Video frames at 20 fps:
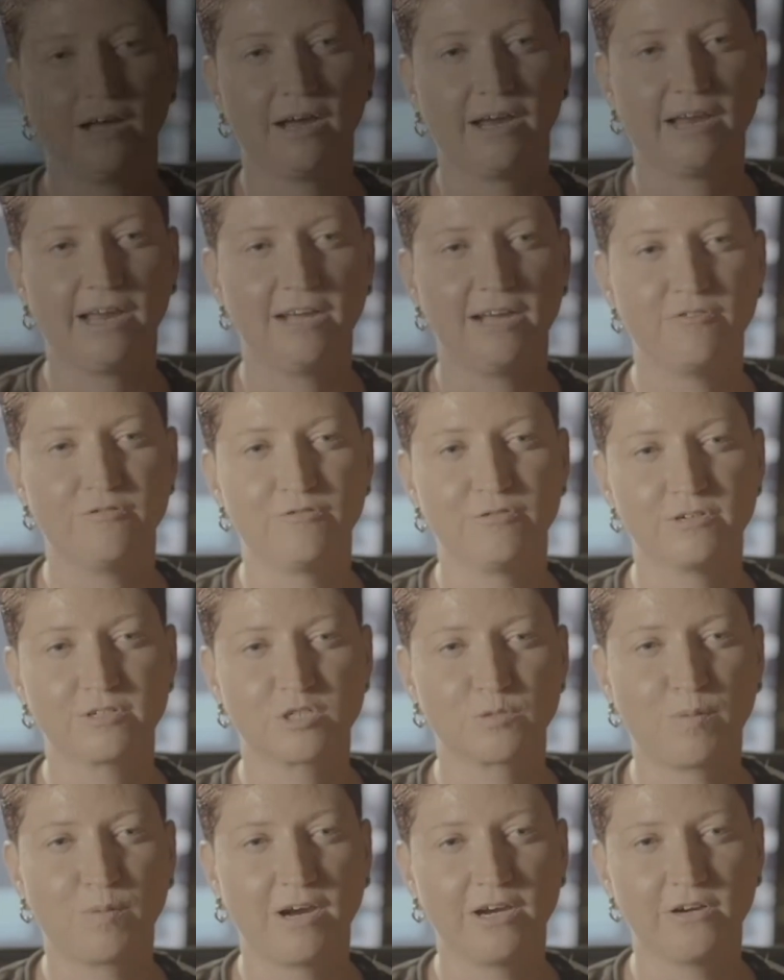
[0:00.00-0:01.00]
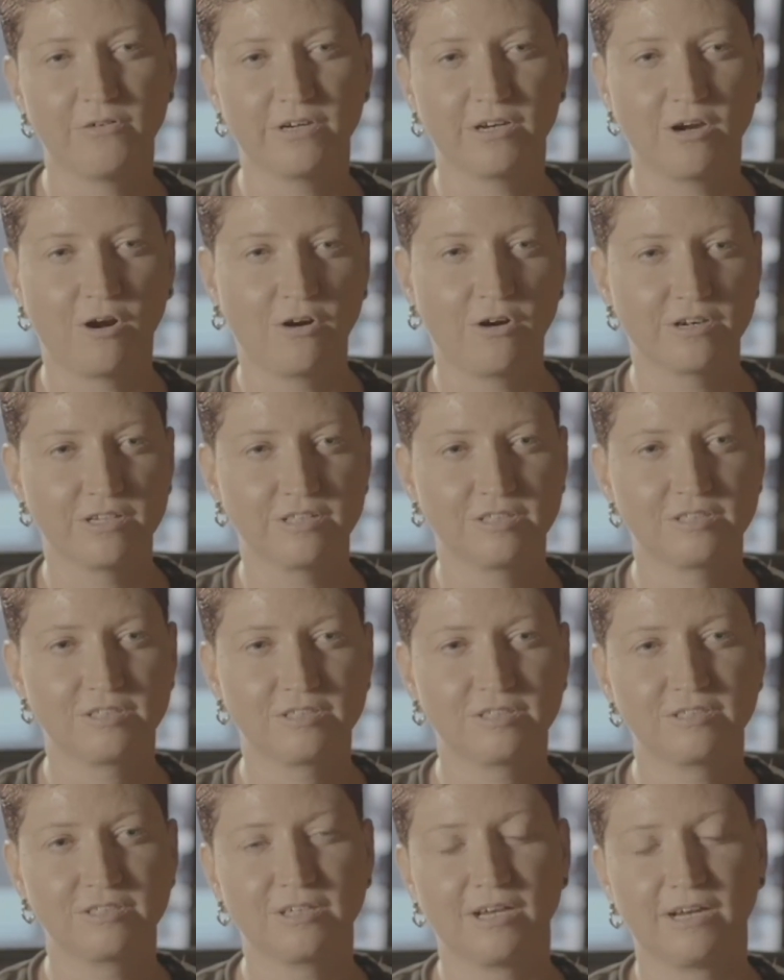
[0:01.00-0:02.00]
I have aspiring
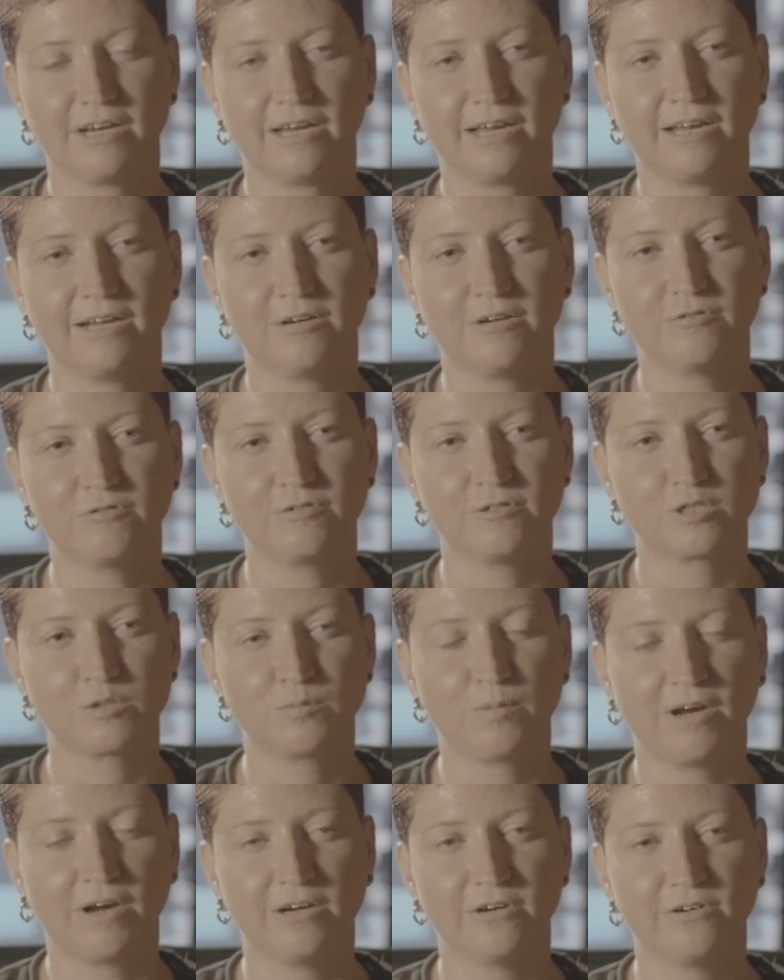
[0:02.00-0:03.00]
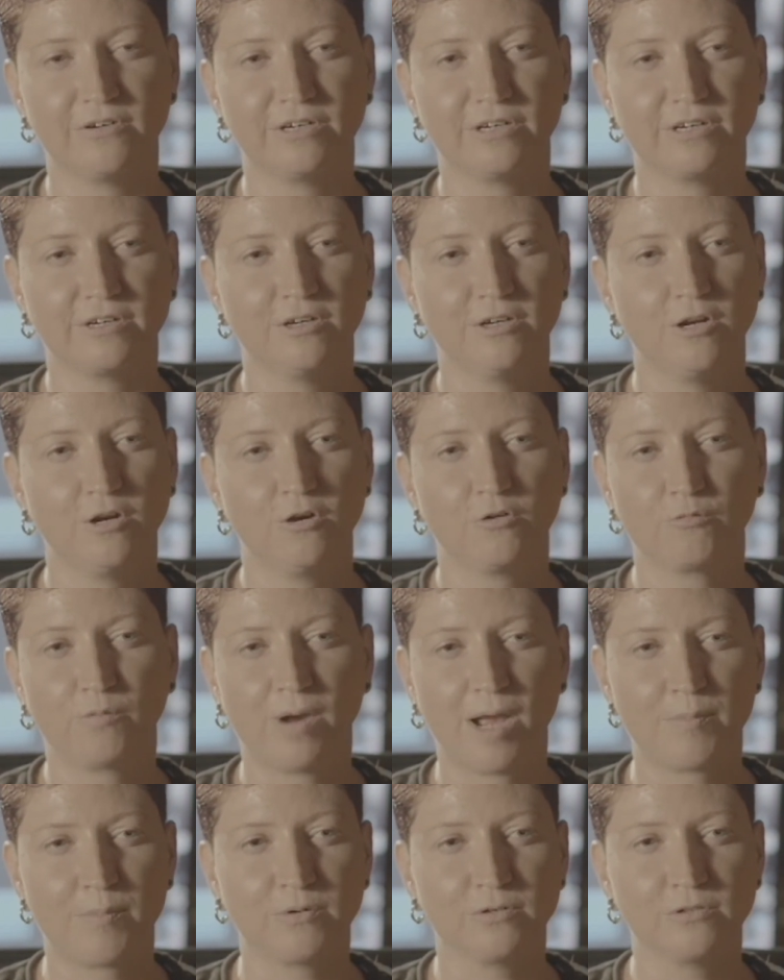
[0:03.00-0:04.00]
artists. I have aspiring
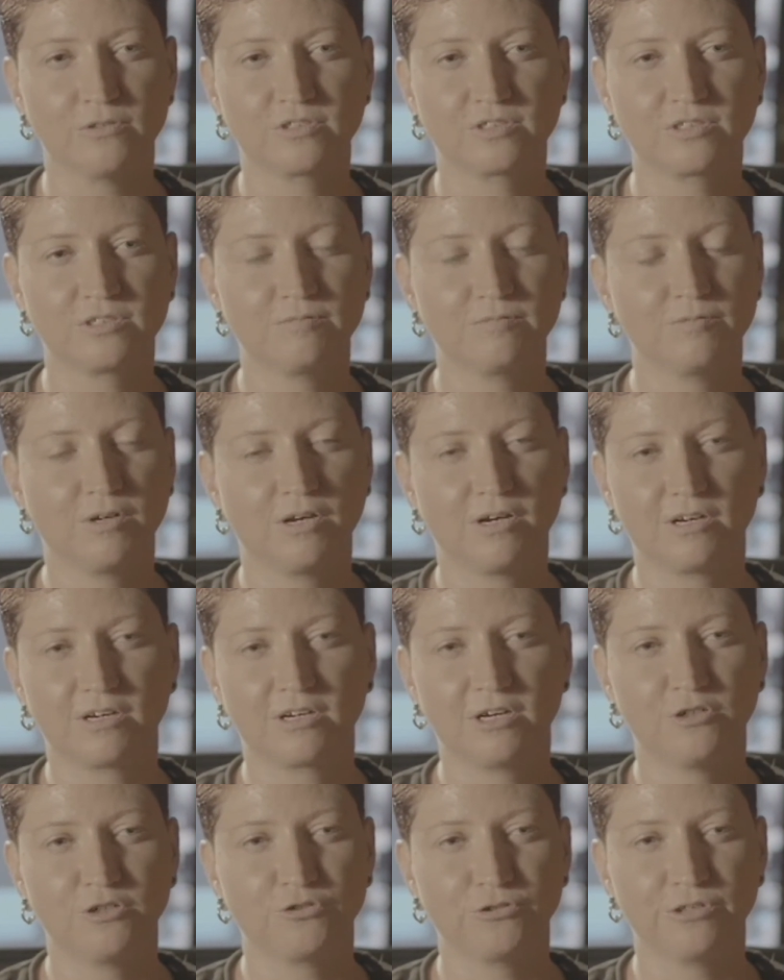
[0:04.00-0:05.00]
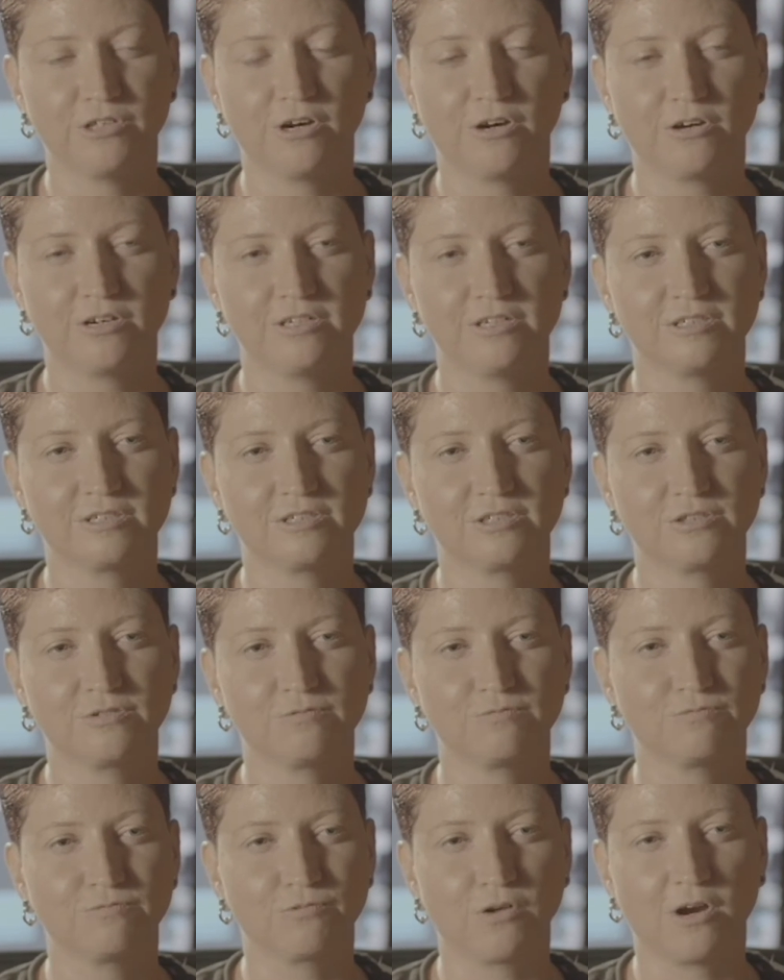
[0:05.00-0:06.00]
rappers, country artists,
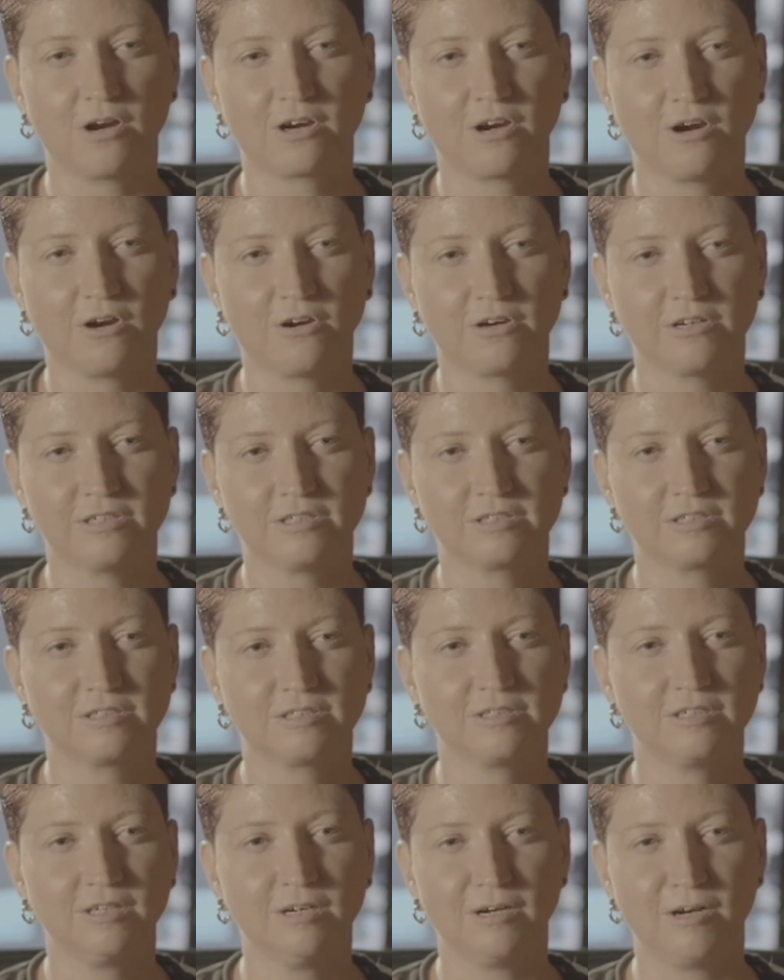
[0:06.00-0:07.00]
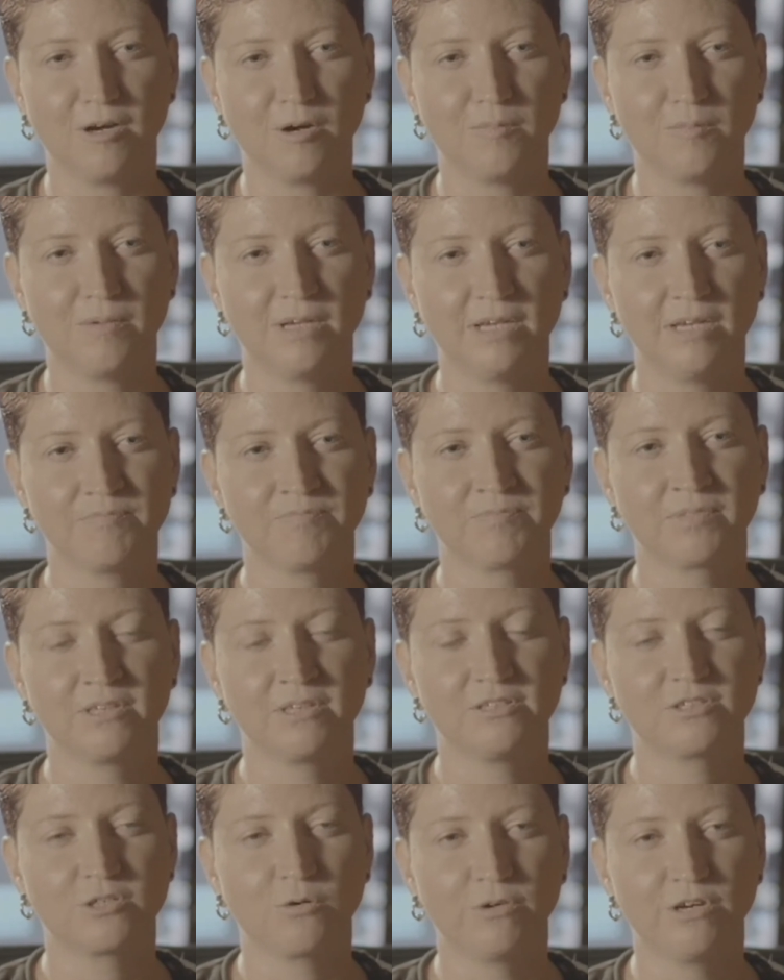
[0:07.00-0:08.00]
rock artists.
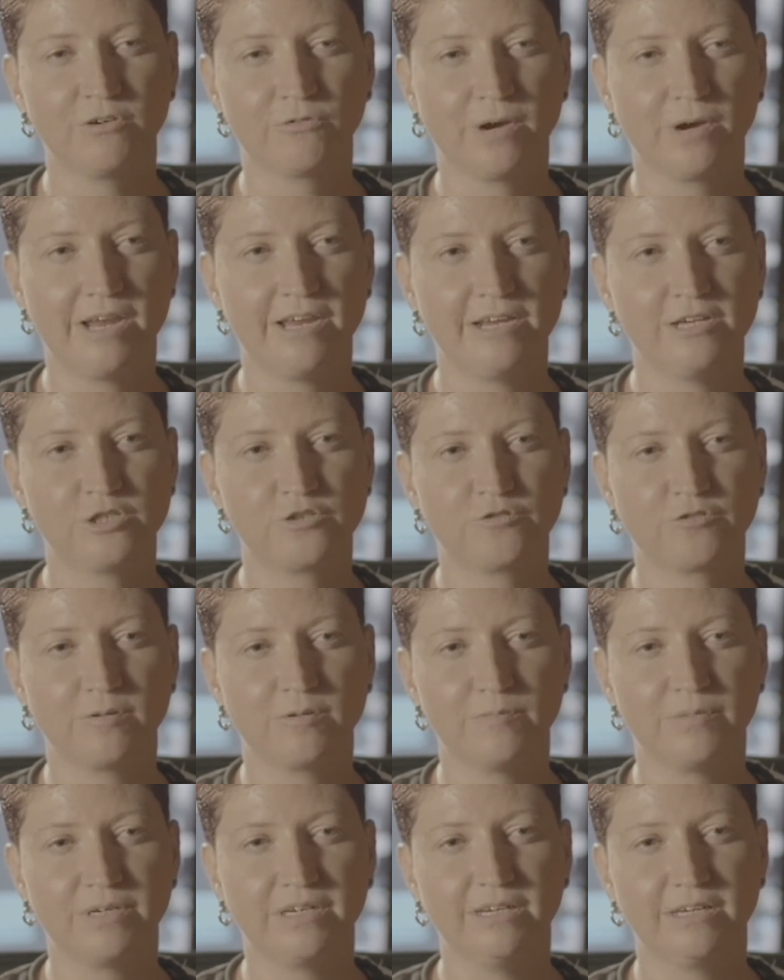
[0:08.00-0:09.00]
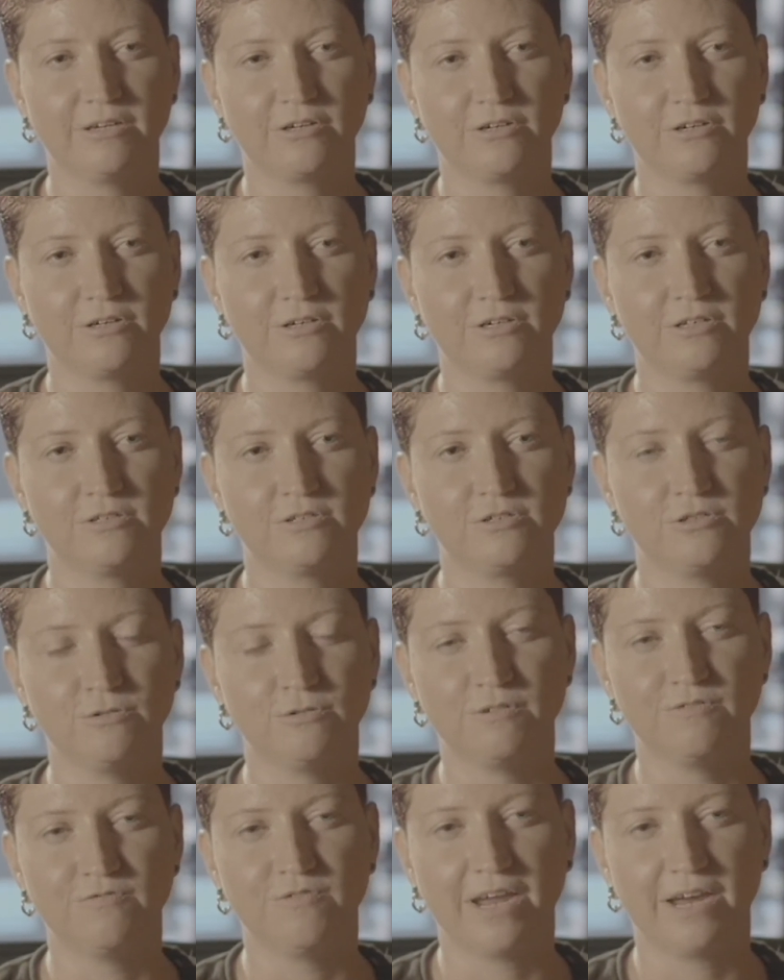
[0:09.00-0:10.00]
So we range from beginner to
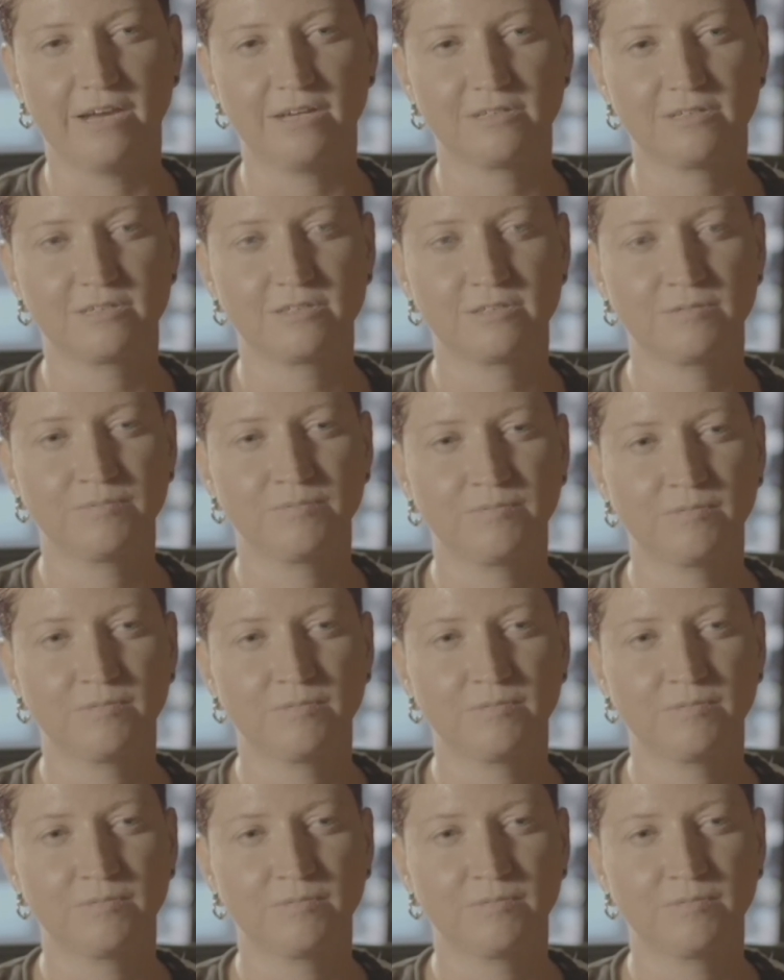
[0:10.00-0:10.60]
advanced.